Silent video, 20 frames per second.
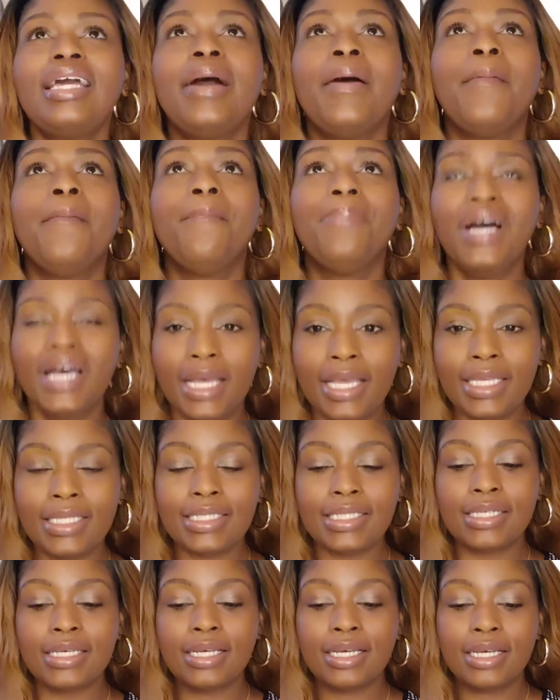
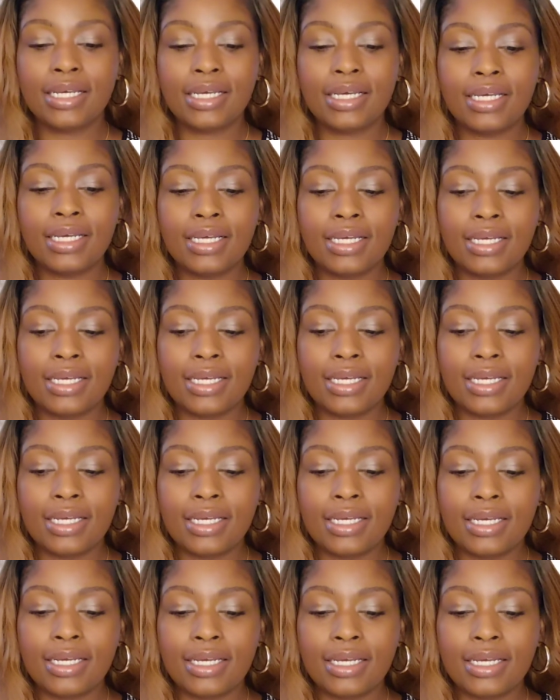But
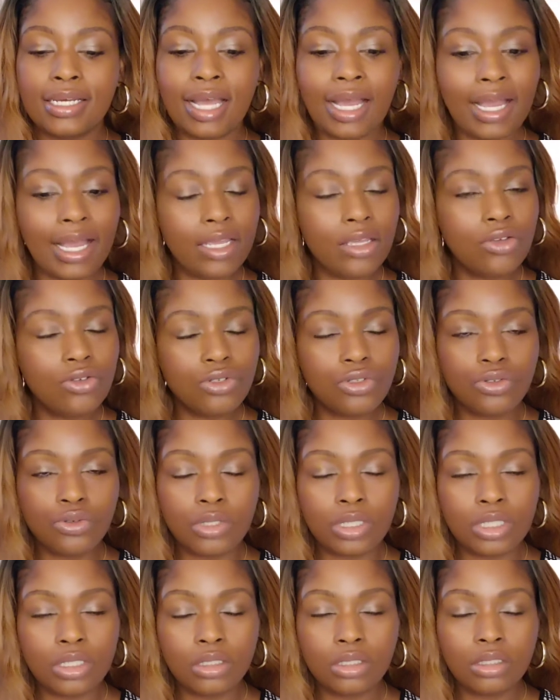I got used to
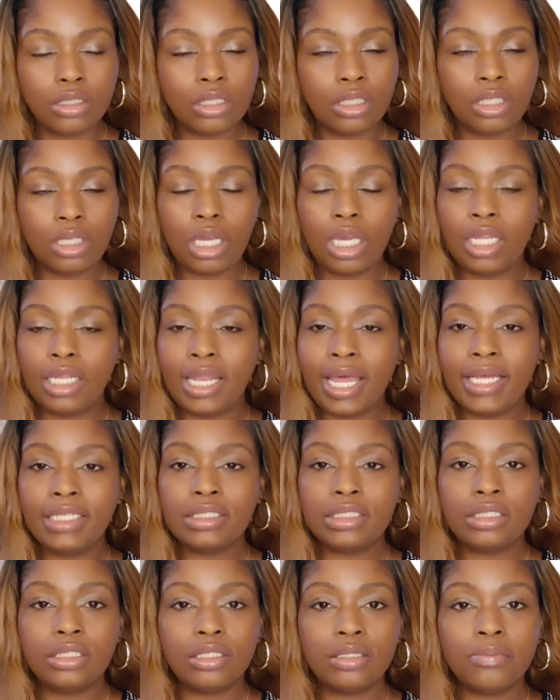it. And that
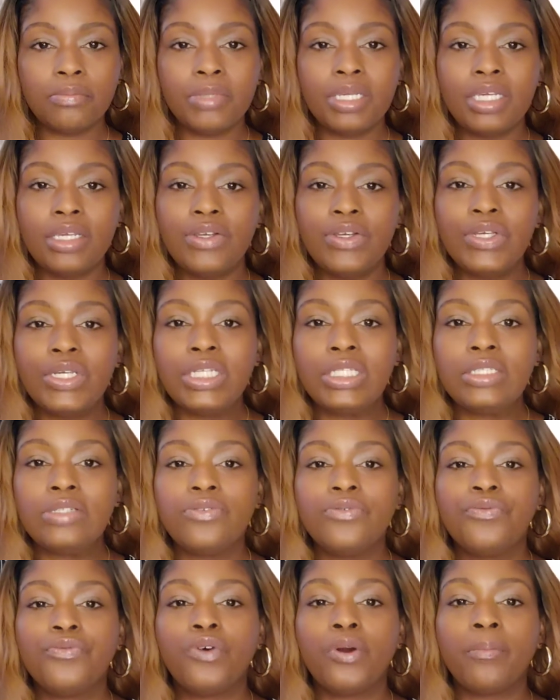took me,
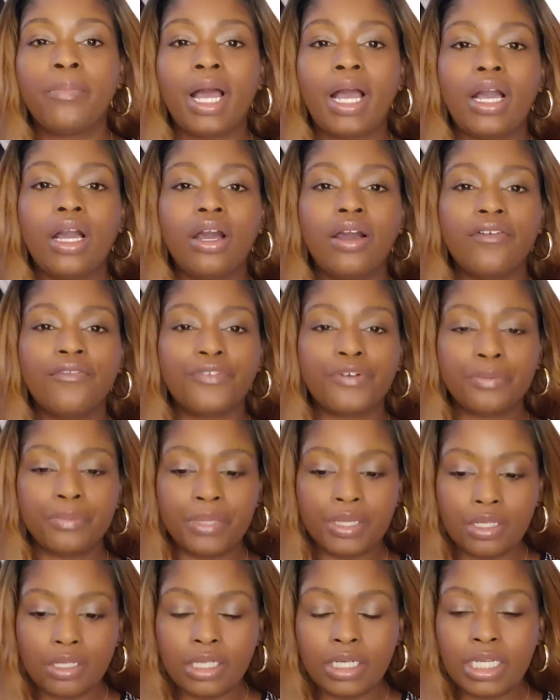for my
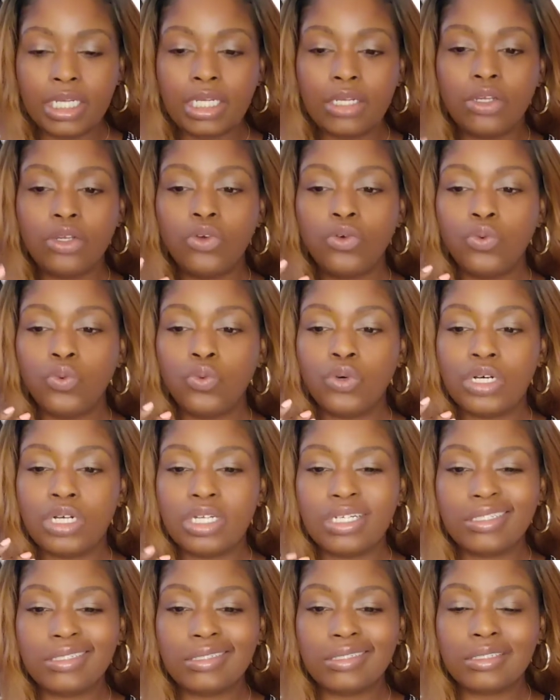comfortability,
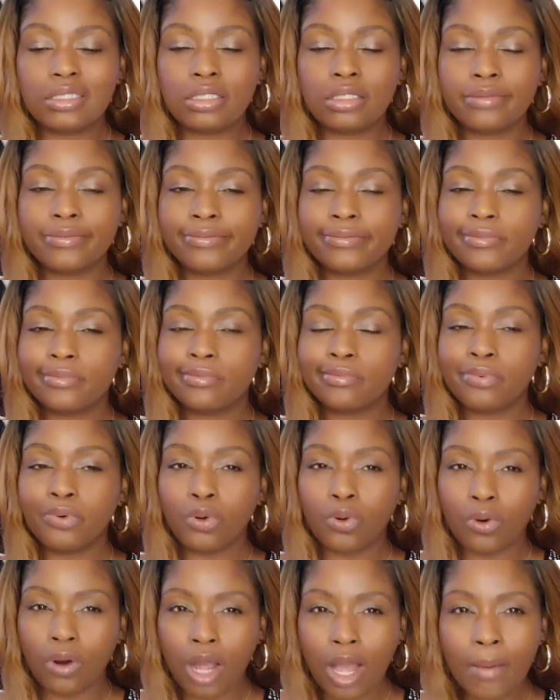was
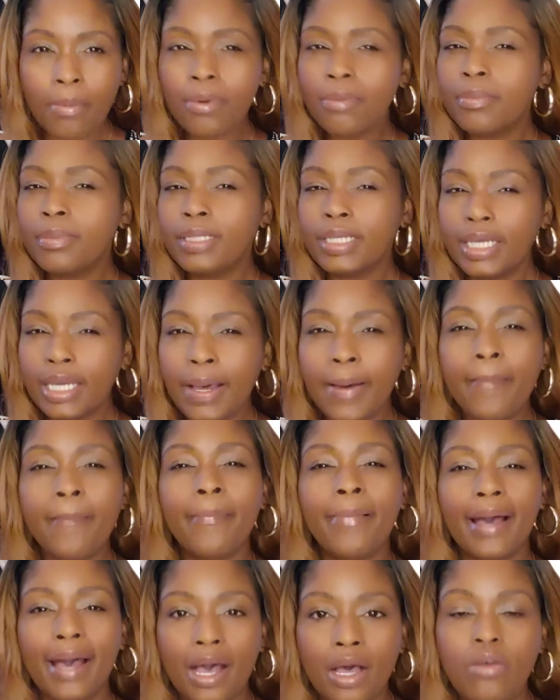probably
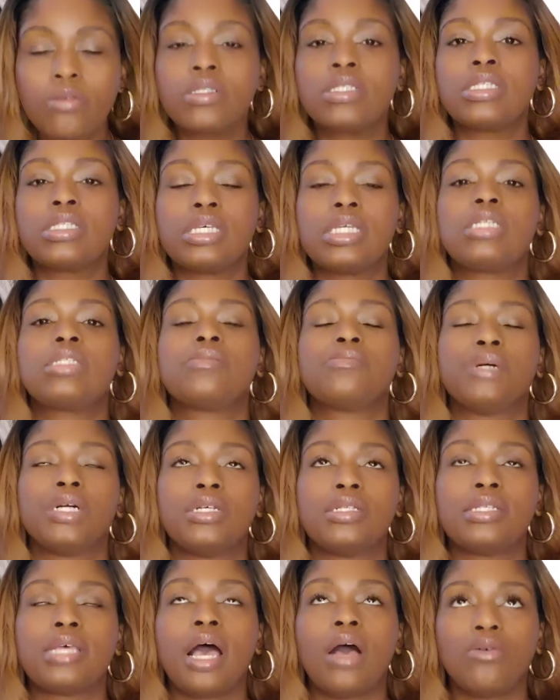about 6
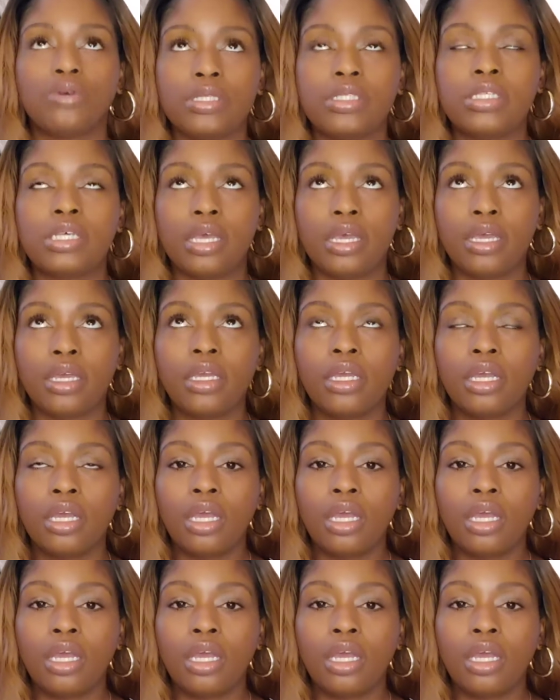months, I would say.